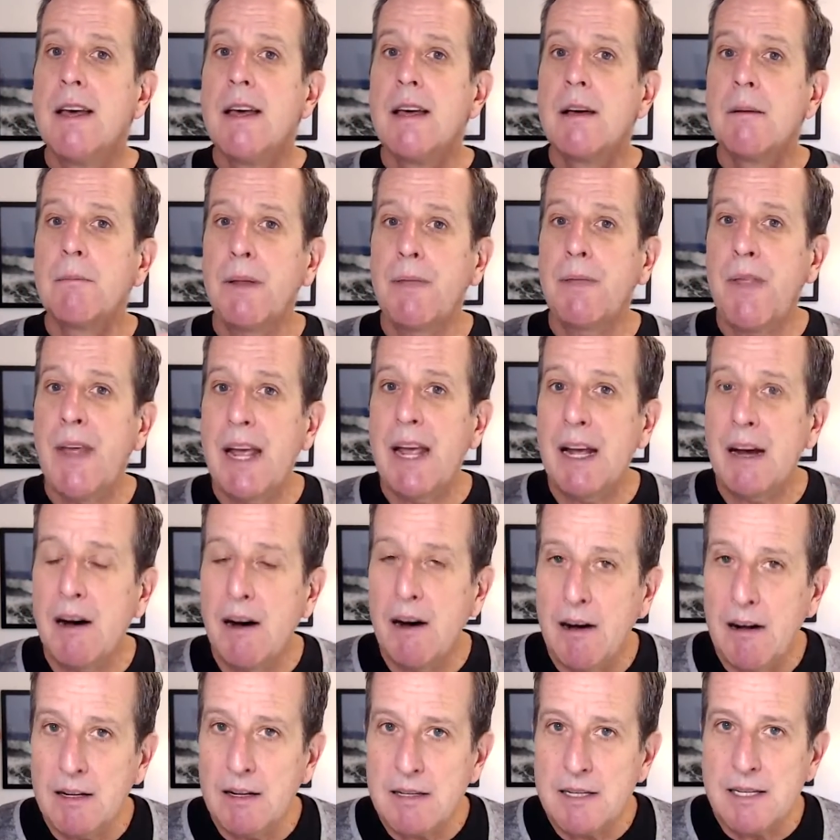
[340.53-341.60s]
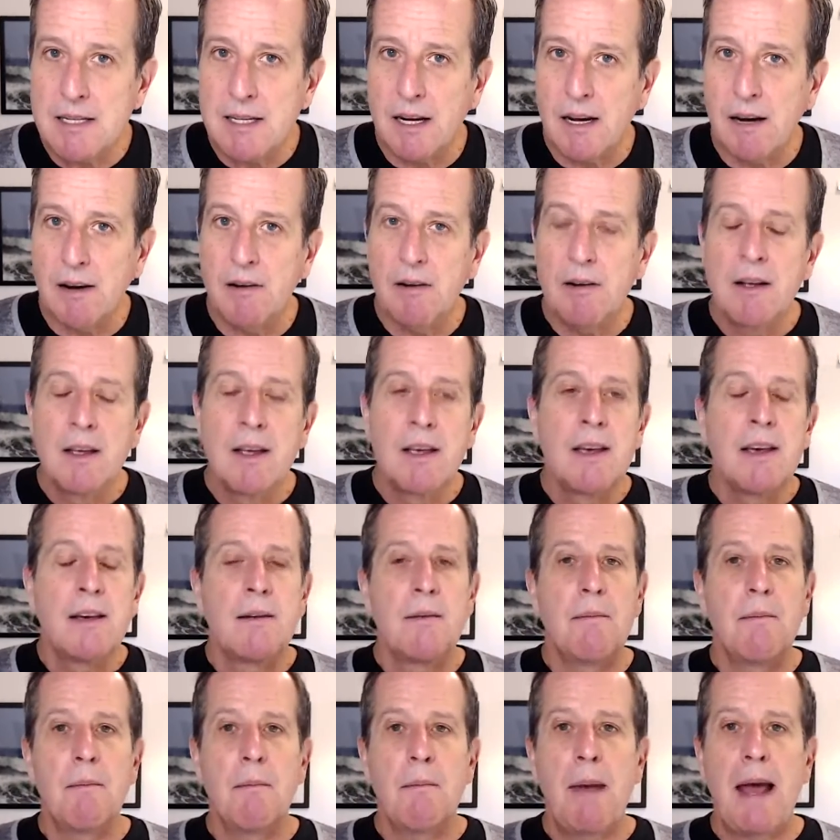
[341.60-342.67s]
but they also
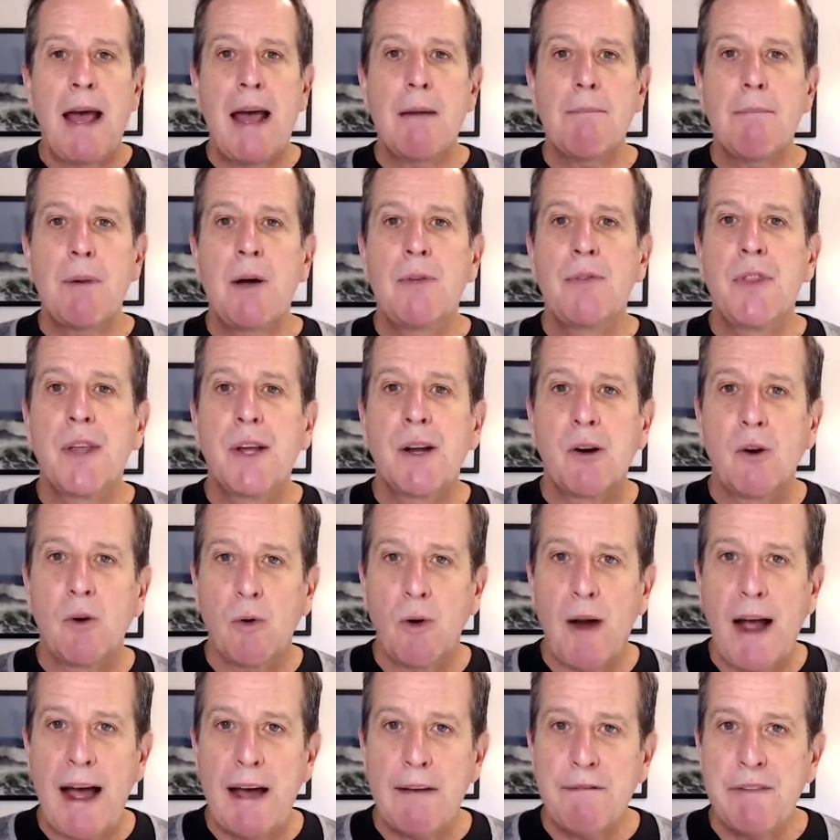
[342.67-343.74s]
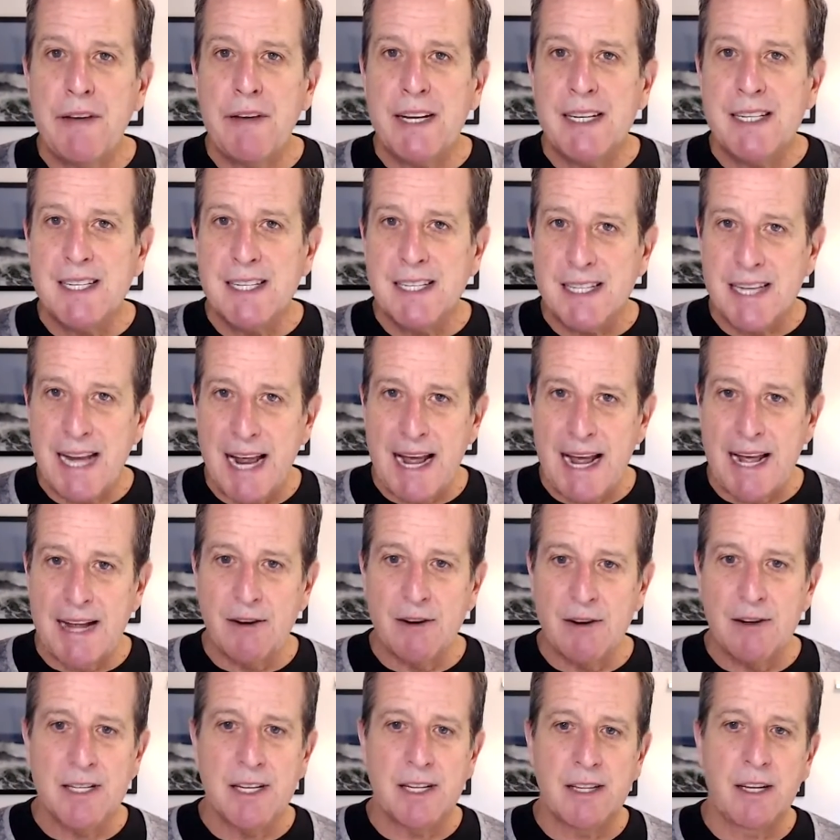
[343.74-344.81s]
map out the graphic
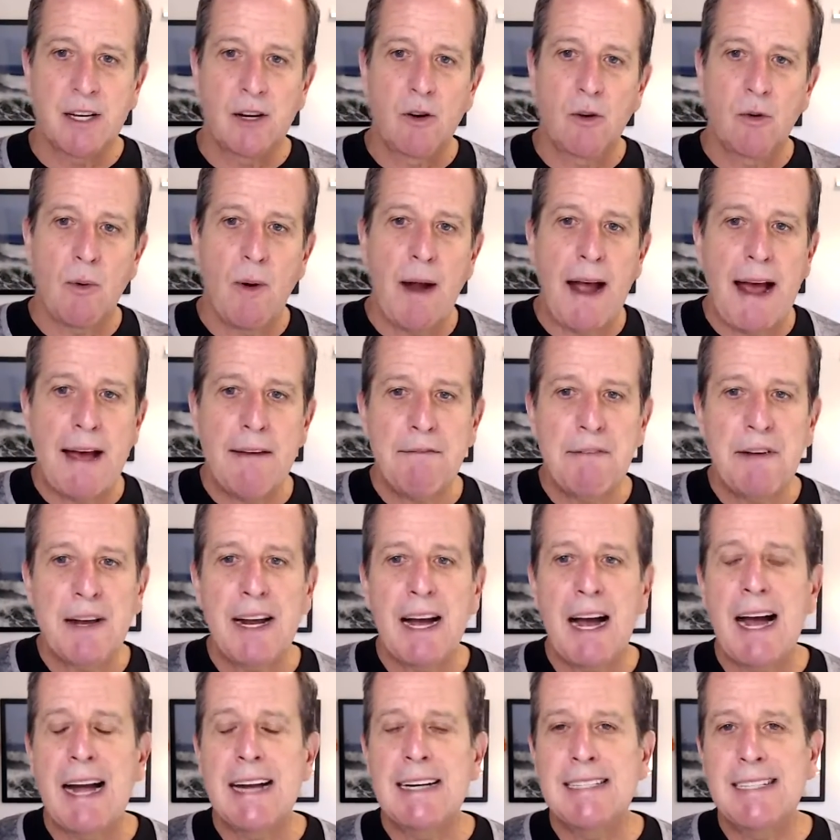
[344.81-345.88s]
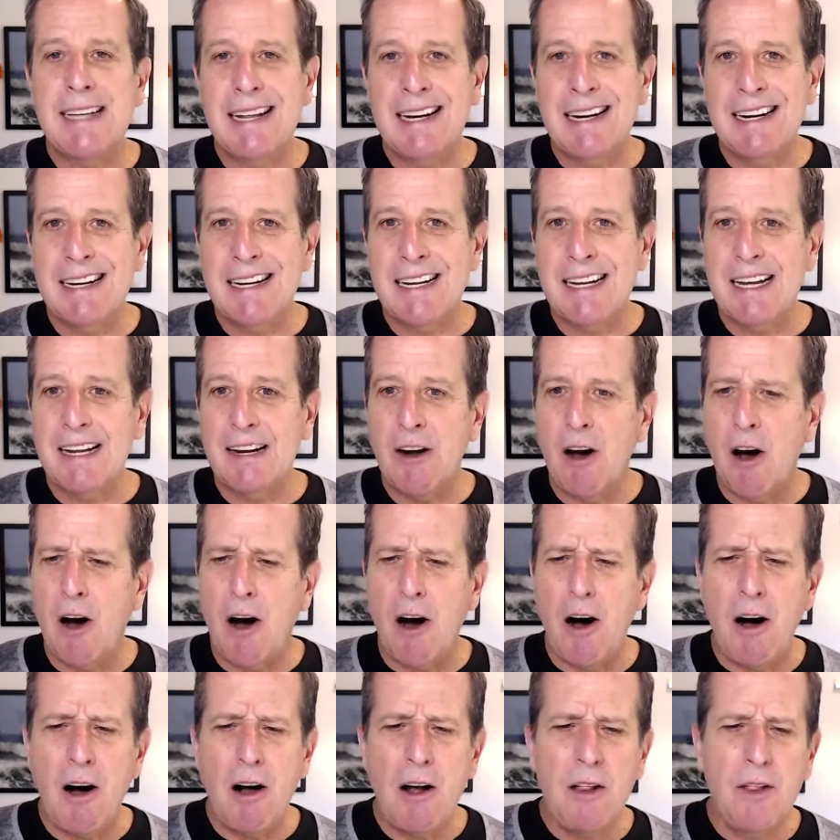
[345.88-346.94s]
standards and the graphic identity and
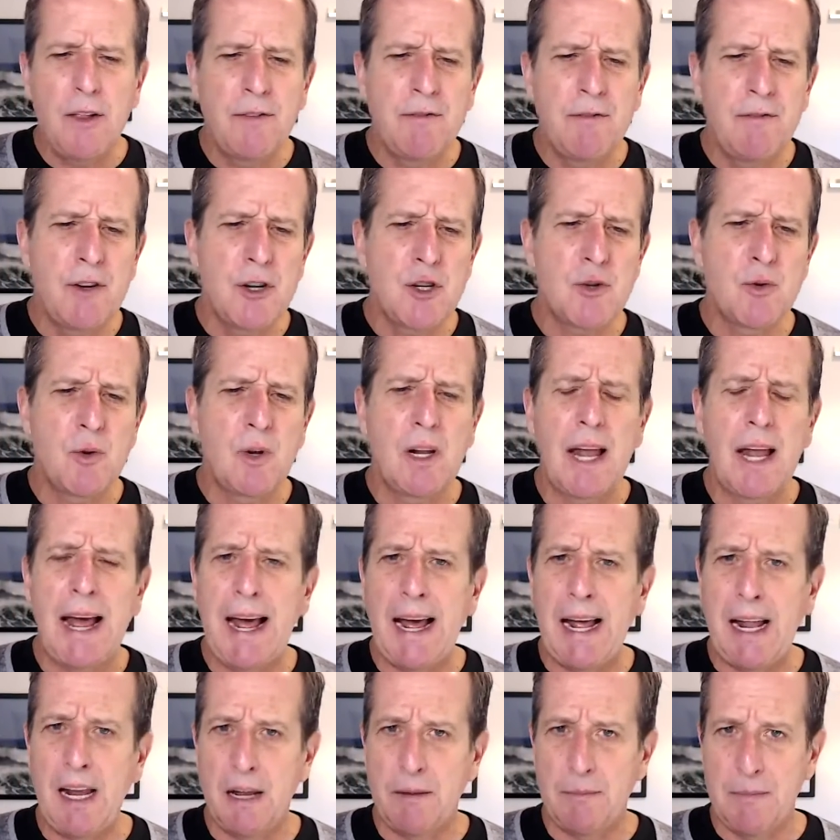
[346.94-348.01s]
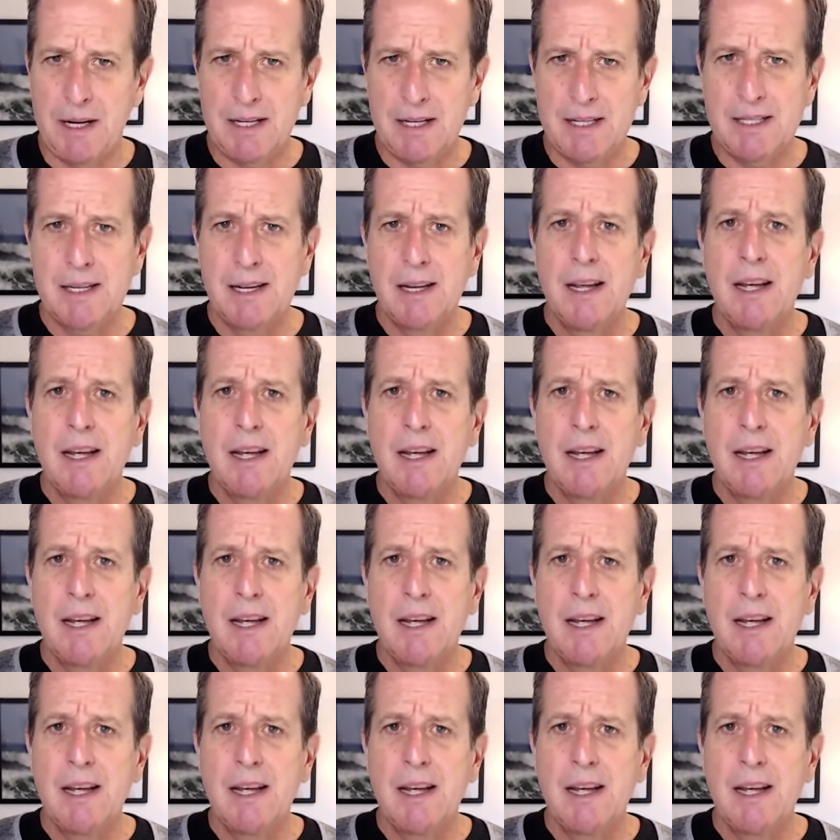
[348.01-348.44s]
all the visual elements